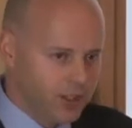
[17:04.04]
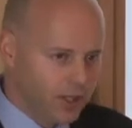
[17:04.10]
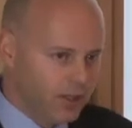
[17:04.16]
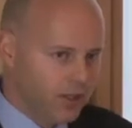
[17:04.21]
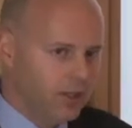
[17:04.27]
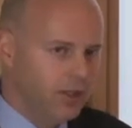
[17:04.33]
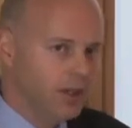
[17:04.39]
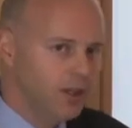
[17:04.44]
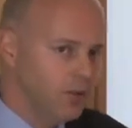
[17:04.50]
that
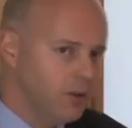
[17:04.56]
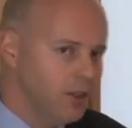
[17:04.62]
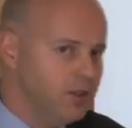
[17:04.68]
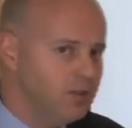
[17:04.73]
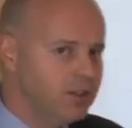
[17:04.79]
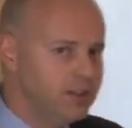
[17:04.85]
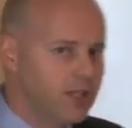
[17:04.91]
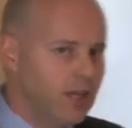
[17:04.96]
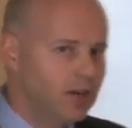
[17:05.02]
earlier, when you
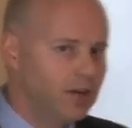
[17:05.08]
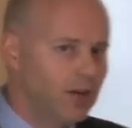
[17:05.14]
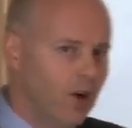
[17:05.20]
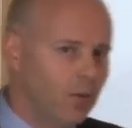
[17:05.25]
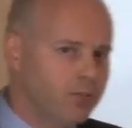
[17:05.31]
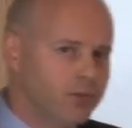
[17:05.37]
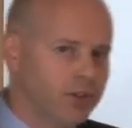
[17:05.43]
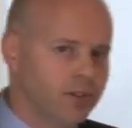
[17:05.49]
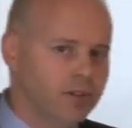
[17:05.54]
sell an
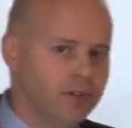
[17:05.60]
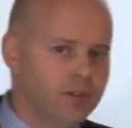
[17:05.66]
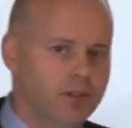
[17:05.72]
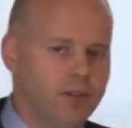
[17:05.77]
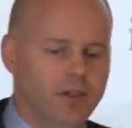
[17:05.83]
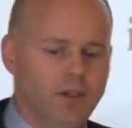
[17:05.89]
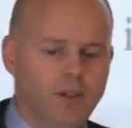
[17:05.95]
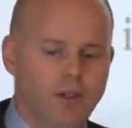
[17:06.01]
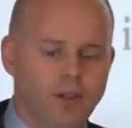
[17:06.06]
option,
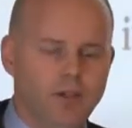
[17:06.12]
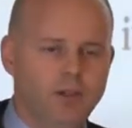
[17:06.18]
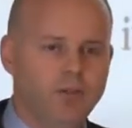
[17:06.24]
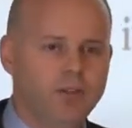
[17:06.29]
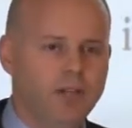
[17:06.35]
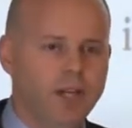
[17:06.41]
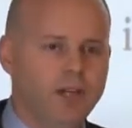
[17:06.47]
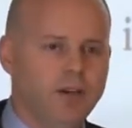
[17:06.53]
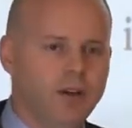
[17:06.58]
you
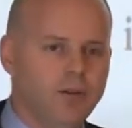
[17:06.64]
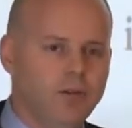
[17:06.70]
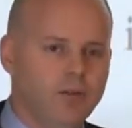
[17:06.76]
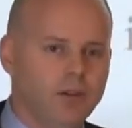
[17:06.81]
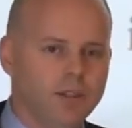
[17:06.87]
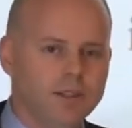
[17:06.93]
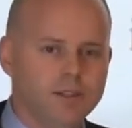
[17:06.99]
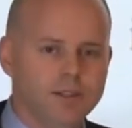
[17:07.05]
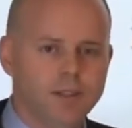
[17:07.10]
take on
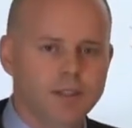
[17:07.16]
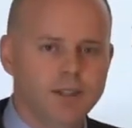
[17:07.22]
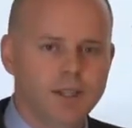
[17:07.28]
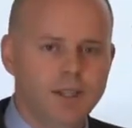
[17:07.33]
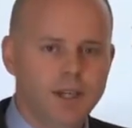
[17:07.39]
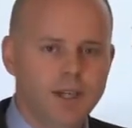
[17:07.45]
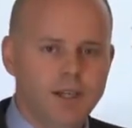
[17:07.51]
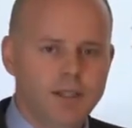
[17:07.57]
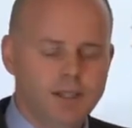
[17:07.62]
risk.
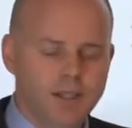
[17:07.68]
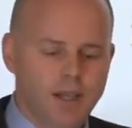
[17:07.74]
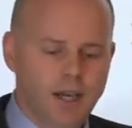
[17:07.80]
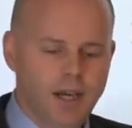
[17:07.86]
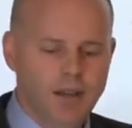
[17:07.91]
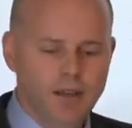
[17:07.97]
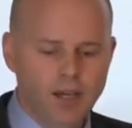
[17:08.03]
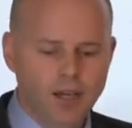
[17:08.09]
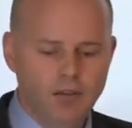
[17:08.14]

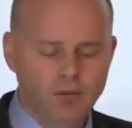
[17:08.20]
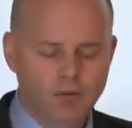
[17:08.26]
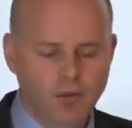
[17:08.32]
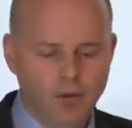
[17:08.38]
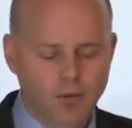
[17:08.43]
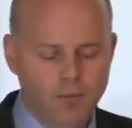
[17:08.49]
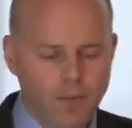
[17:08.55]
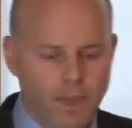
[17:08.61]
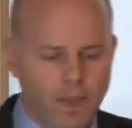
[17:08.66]
And
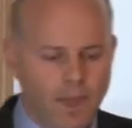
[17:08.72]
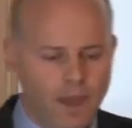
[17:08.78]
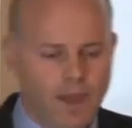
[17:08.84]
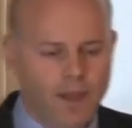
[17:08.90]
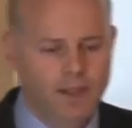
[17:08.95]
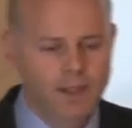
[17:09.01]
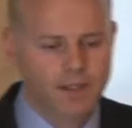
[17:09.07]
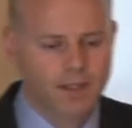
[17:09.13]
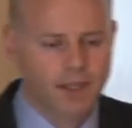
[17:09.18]
therefore,
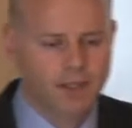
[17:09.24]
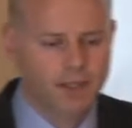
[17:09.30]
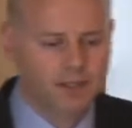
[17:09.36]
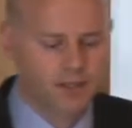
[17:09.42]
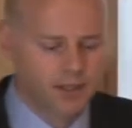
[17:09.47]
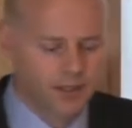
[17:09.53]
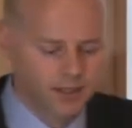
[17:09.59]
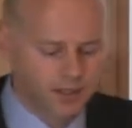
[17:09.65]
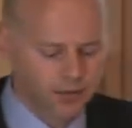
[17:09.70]
the standard
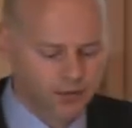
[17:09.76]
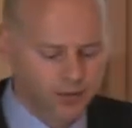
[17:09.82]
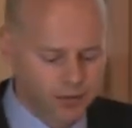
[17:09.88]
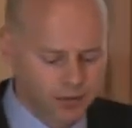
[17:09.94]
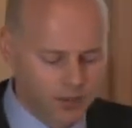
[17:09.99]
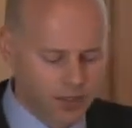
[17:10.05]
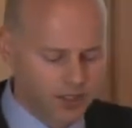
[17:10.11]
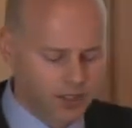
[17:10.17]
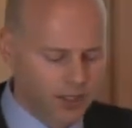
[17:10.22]
says if
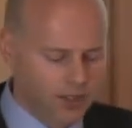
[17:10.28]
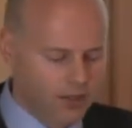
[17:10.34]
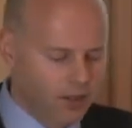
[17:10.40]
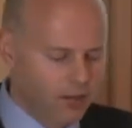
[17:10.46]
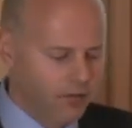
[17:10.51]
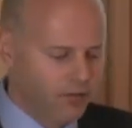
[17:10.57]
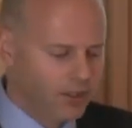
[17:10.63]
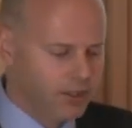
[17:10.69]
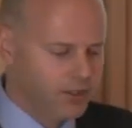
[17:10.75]
you are the
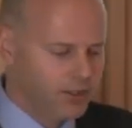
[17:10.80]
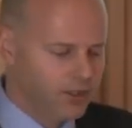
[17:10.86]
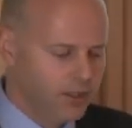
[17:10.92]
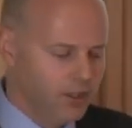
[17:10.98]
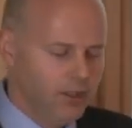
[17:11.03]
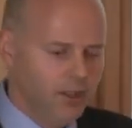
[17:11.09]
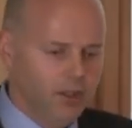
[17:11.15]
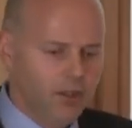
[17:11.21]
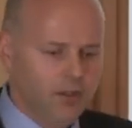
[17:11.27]
takeoff risk,
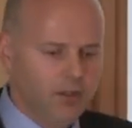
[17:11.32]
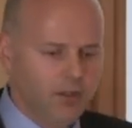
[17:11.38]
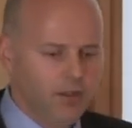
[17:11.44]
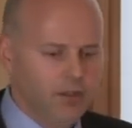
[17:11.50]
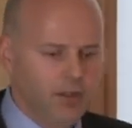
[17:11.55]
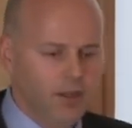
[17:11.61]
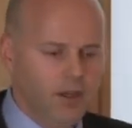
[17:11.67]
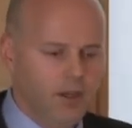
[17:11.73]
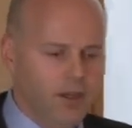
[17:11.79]

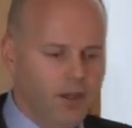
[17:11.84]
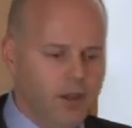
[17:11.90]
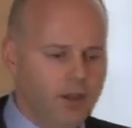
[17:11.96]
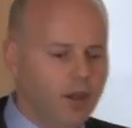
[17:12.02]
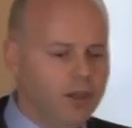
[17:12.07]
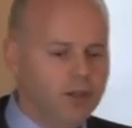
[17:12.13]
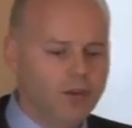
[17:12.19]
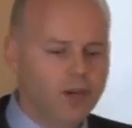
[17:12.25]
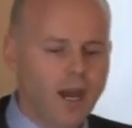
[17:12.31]

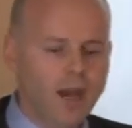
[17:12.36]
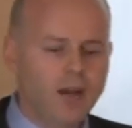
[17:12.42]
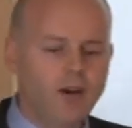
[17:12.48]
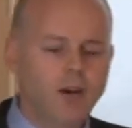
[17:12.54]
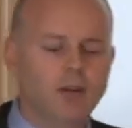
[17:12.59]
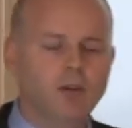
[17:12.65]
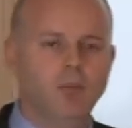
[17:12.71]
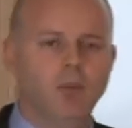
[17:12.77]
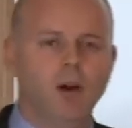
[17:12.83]
then you
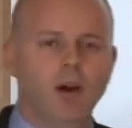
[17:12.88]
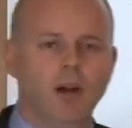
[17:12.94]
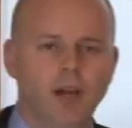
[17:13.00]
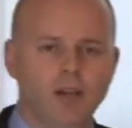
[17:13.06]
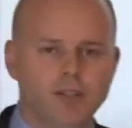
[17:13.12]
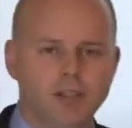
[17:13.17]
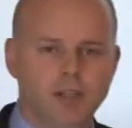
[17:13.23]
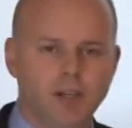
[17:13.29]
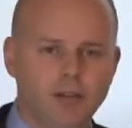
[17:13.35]
cannot apply
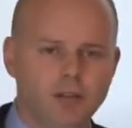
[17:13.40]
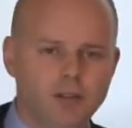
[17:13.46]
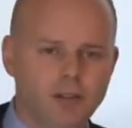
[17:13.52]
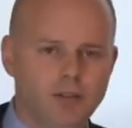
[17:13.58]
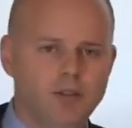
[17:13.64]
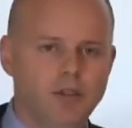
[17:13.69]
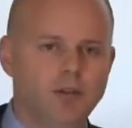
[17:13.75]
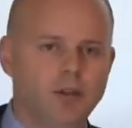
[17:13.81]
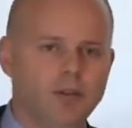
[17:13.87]
hedge accounting
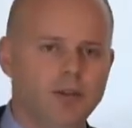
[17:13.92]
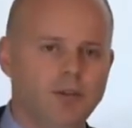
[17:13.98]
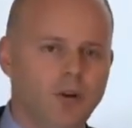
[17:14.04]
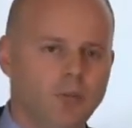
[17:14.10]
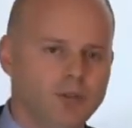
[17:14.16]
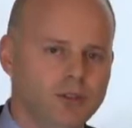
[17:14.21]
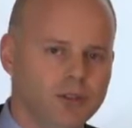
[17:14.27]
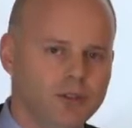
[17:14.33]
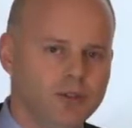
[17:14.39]
to written
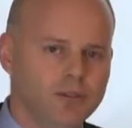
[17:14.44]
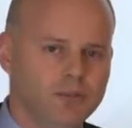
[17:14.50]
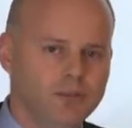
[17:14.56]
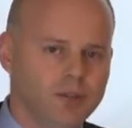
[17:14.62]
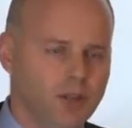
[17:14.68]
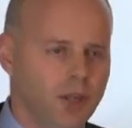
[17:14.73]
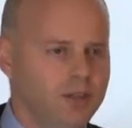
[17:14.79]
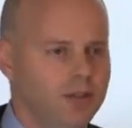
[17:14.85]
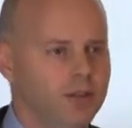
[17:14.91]
options.
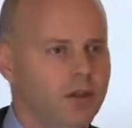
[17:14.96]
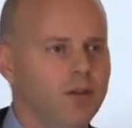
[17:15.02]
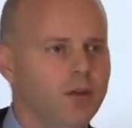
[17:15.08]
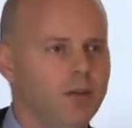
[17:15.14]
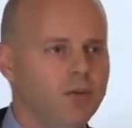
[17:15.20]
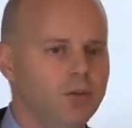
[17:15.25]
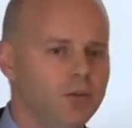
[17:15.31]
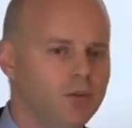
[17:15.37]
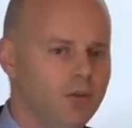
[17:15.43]
So that's another
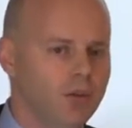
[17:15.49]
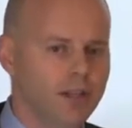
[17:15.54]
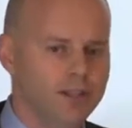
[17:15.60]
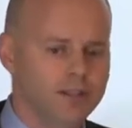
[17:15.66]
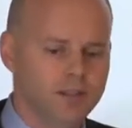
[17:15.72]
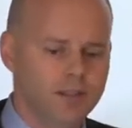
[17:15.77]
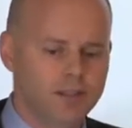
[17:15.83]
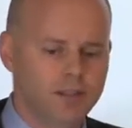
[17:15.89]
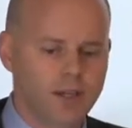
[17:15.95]
rule that's
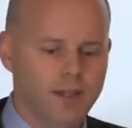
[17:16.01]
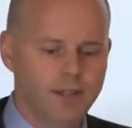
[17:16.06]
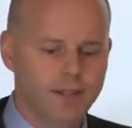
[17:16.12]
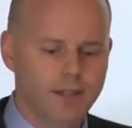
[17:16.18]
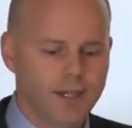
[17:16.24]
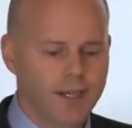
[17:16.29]
in the standard.